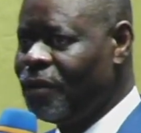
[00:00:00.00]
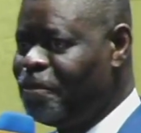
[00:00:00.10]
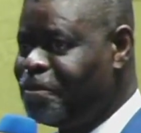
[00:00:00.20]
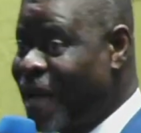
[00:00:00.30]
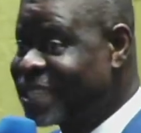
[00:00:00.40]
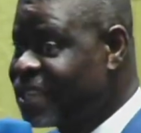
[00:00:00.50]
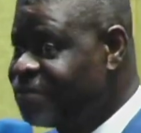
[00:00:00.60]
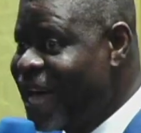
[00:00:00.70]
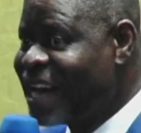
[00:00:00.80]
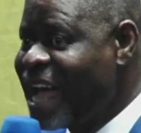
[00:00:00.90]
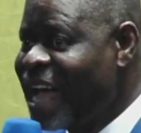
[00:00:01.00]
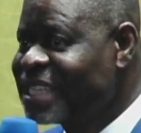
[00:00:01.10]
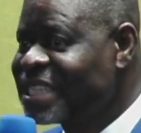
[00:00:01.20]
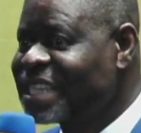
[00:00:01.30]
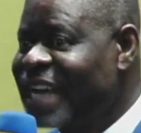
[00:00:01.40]
Perseverance
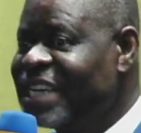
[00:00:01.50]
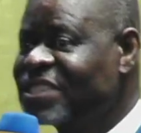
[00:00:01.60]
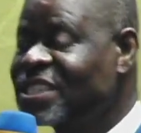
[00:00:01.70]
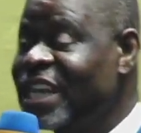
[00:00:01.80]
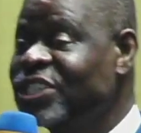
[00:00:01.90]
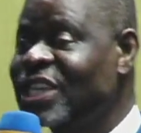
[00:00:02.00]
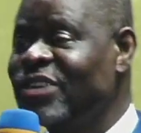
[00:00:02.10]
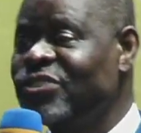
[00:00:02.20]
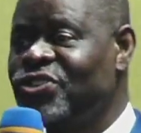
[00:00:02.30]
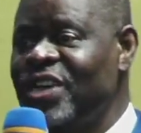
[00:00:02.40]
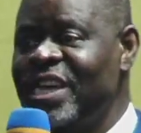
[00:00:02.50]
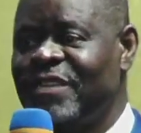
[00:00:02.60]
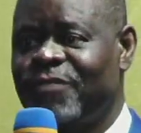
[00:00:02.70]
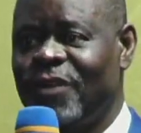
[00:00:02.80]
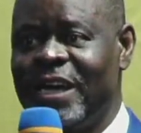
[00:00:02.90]
is an essential trait
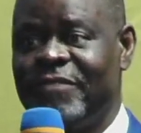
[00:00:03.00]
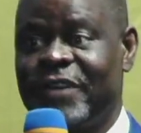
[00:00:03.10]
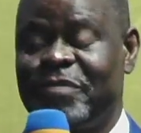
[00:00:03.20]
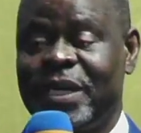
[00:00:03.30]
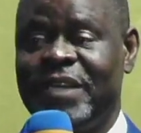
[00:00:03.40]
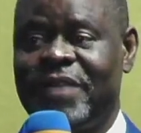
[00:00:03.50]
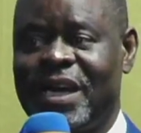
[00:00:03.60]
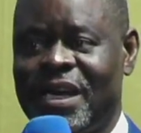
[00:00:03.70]
for every believer.